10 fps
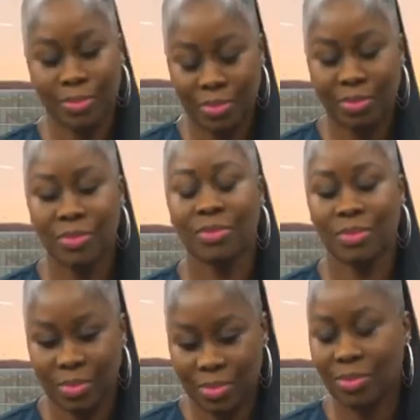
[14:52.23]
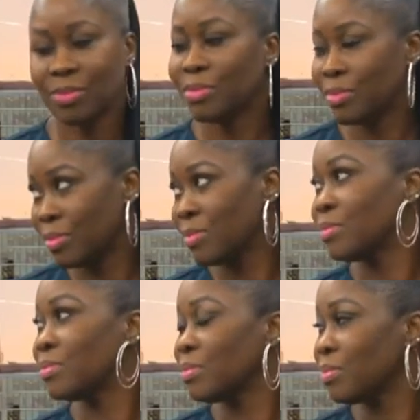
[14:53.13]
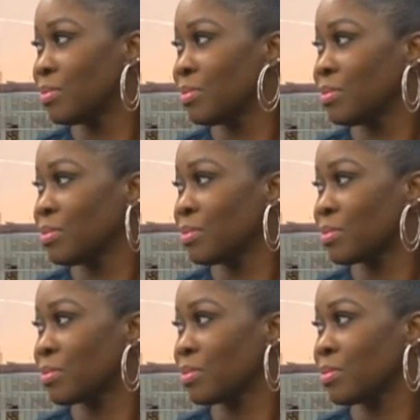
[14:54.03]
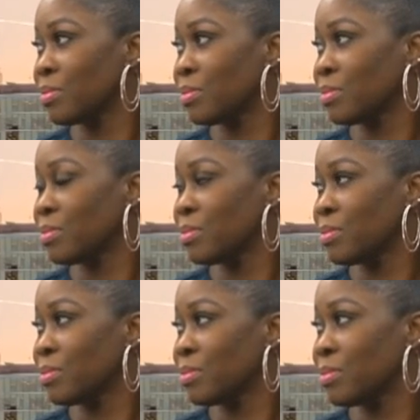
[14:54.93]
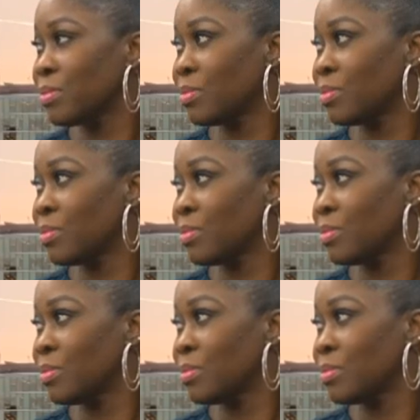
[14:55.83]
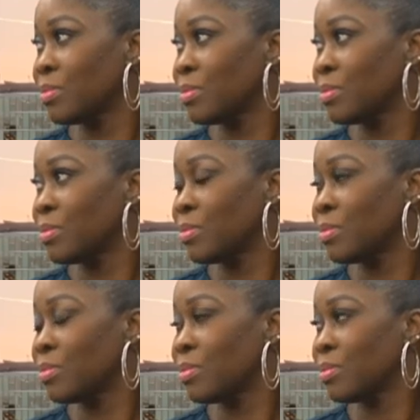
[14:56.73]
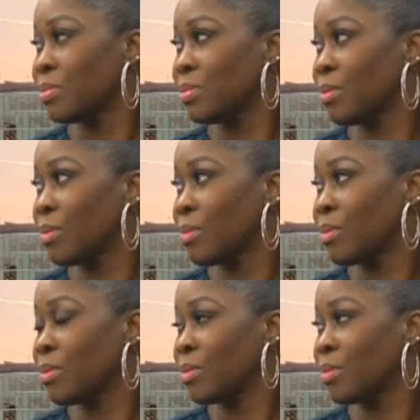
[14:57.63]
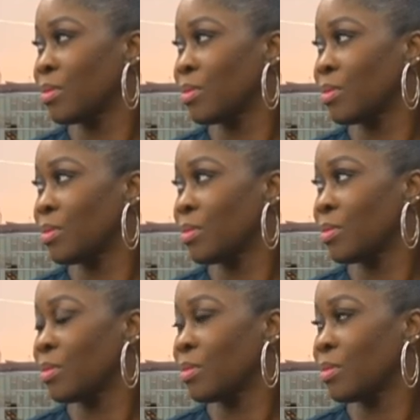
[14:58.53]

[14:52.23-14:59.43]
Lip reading: This person isn't speaking.